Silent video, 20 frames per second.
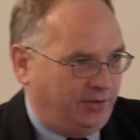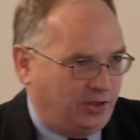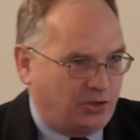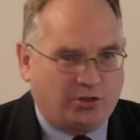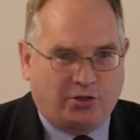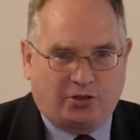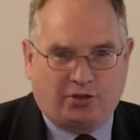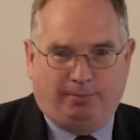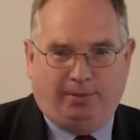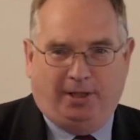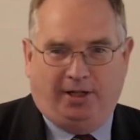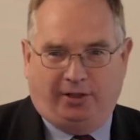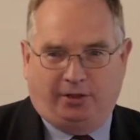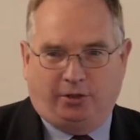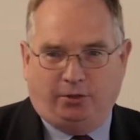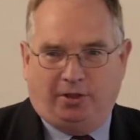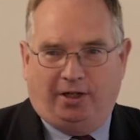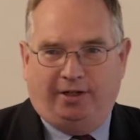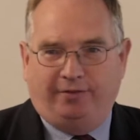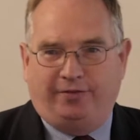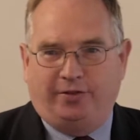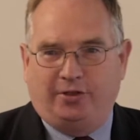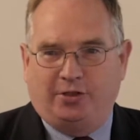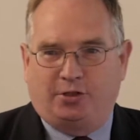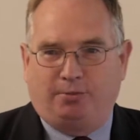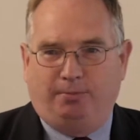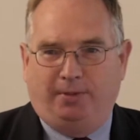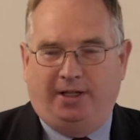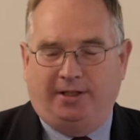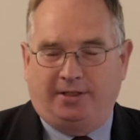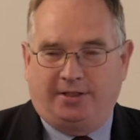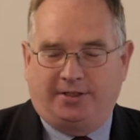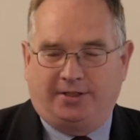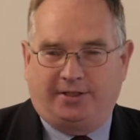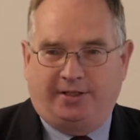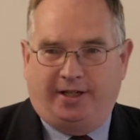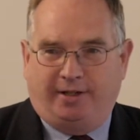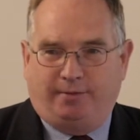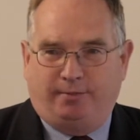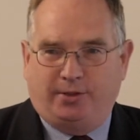Richard DeMarco, who I first met
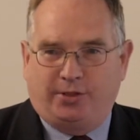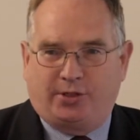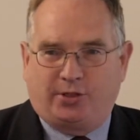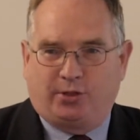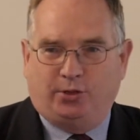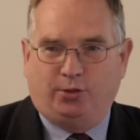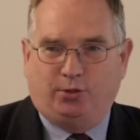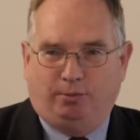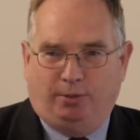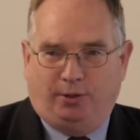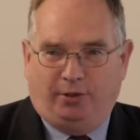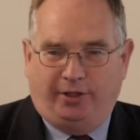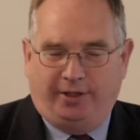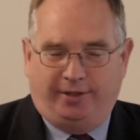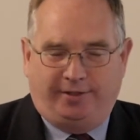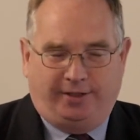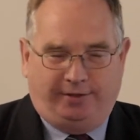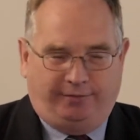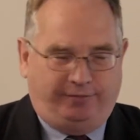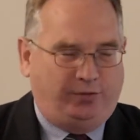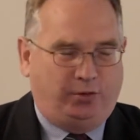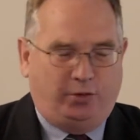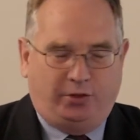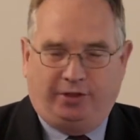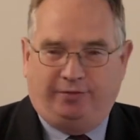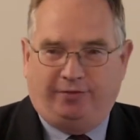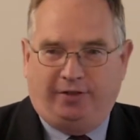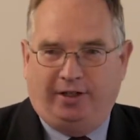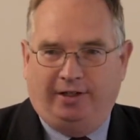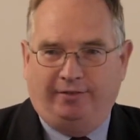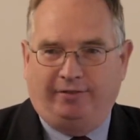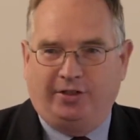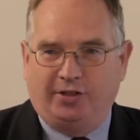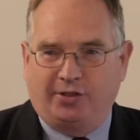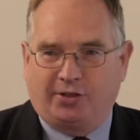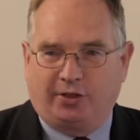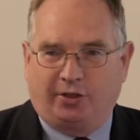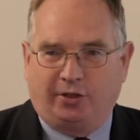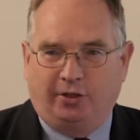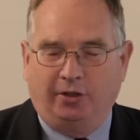as an Edinburgh schoolboy, I think 45
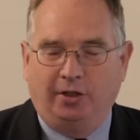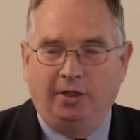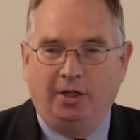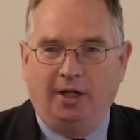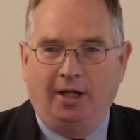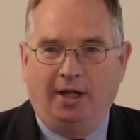years ago.